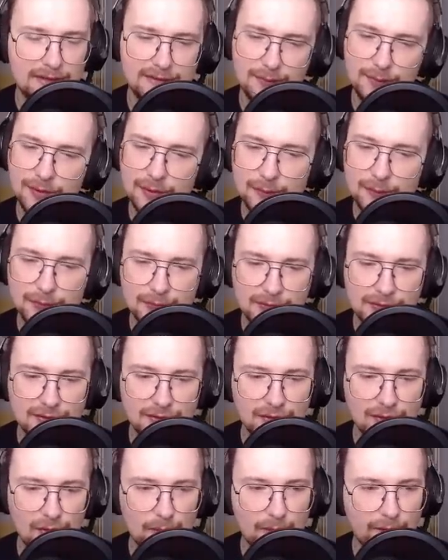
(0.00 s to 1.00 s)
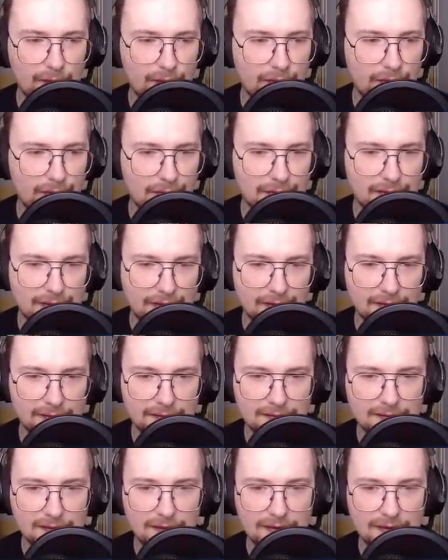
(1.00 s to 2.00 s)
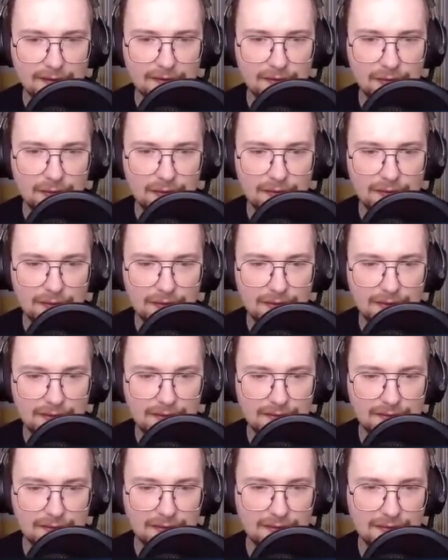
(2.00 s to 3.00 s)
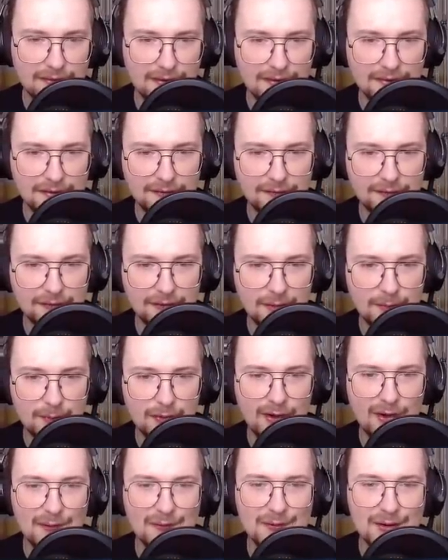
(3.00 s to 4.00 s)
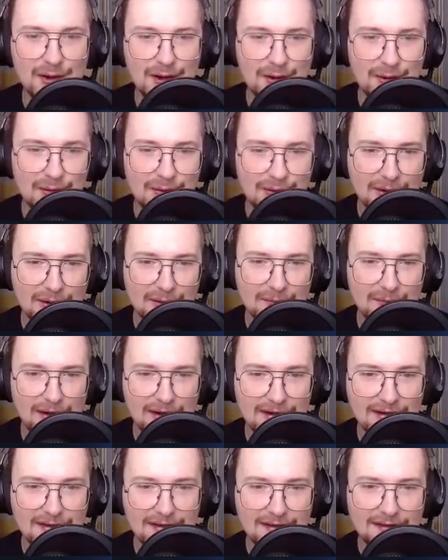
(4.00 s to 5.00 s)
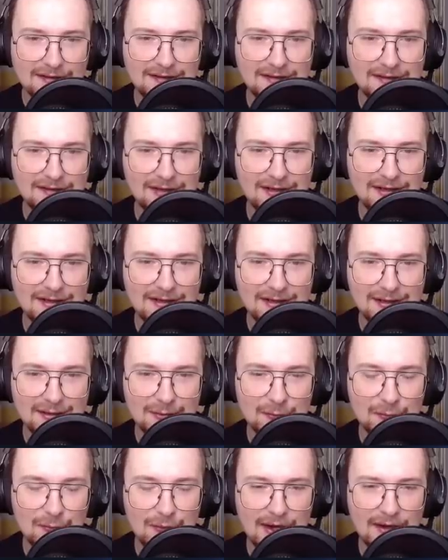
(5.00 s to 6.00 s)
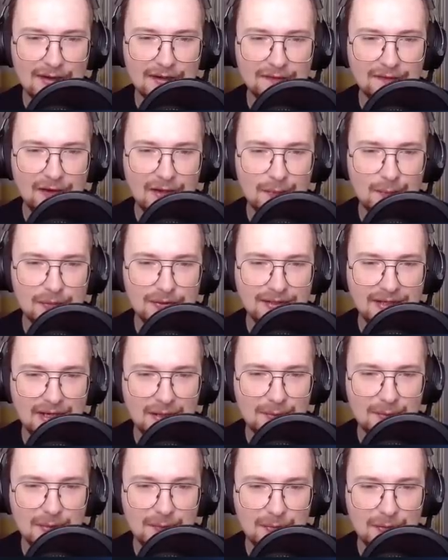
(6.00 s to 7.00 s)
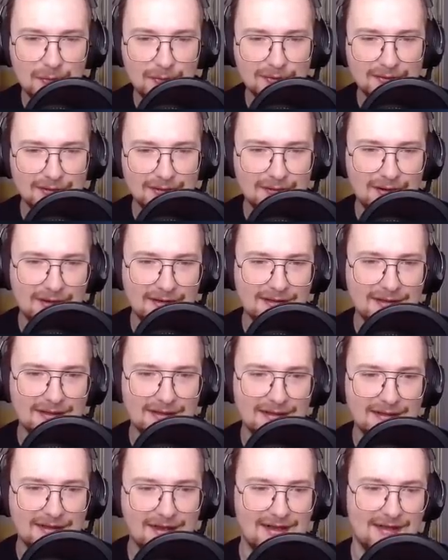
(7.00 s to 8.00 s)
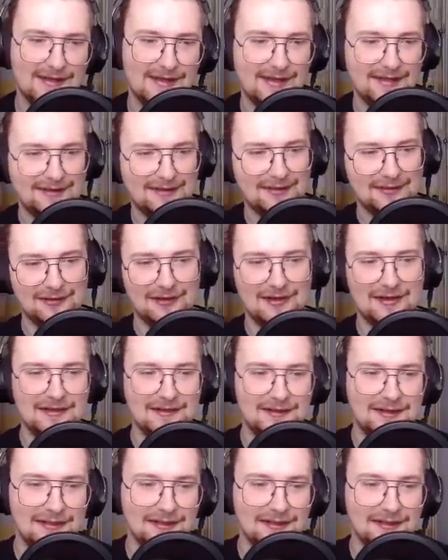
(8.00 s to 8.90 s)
sometimes we'll stop for a few seconds to like look at the things like this, for example. Oh no! Wait, she's like wearing Viper's helmet but also hugging it. That that's strange.